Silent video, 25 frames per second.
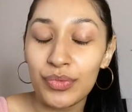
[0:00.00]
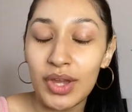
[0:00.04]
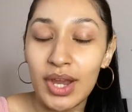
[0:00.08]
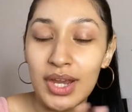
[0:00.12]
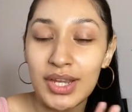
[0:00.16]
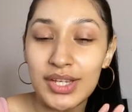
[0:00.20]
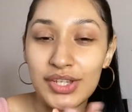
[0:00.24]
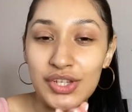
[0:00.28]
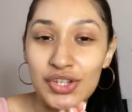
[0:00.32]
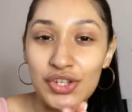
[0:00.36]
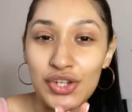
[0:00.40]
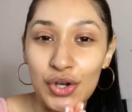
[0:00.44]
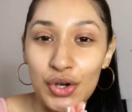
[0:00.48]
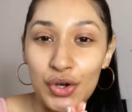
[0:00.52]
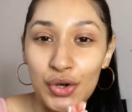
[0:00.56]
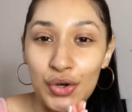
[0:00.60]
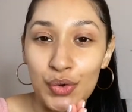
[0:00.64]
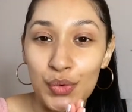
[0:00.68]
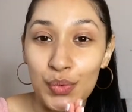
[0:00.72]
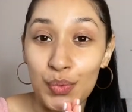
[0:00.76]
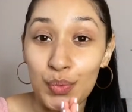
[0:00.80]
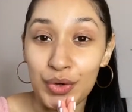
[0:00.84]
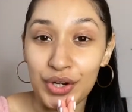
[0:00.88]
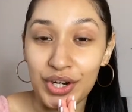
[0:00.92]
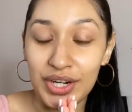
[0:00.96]

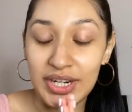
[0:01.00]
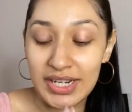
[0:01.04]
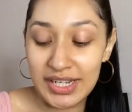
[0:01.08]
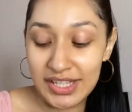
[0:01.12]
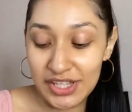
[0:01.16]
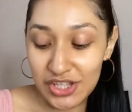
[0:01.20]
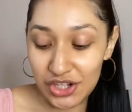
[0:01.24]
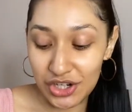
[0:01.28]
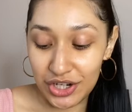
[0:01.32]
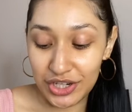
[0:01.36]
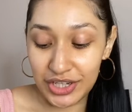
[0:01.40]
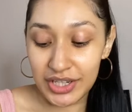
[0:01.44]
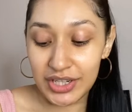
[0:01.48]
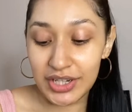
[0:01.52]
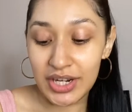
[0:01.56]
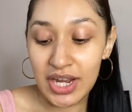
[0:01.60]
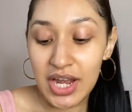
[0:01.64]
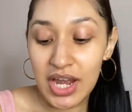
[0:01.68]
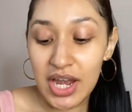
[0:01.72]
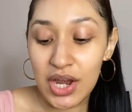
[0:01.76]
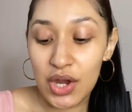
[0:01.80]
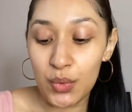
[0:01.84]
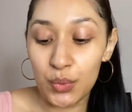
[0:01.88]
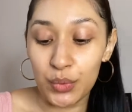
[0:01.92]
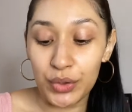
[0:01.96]
So we're gonna get started.
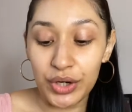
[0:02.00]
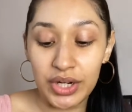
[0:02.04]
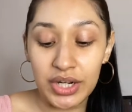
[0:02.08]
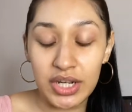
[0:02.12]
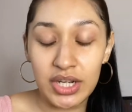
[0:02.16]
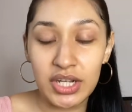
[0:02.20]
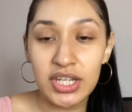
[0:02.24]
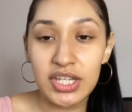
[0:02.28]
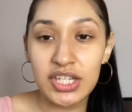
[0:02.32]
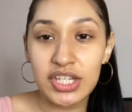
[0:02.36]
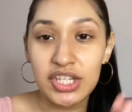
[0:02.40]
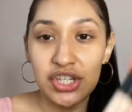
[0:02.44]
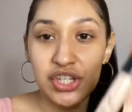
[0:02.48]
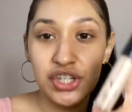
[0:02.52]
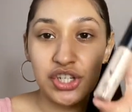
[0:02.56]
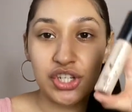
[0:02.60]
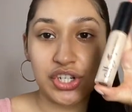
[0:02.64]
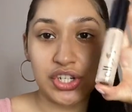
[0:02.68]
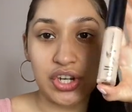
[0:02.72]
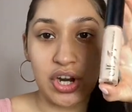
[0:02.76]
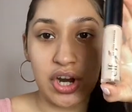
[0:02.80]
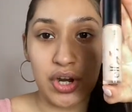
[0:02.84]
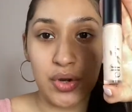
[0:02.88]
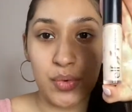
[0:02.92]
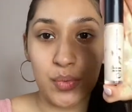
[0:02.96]
We're gonna
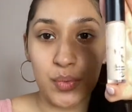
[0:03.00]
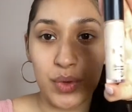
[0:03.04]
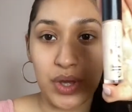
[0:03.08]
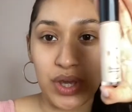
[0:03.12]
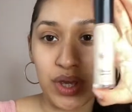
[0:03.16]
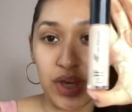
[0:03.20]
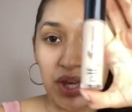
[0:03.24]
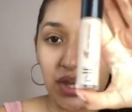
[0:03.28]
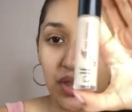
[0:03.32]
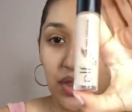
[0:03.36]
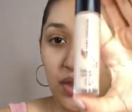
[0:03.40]
start with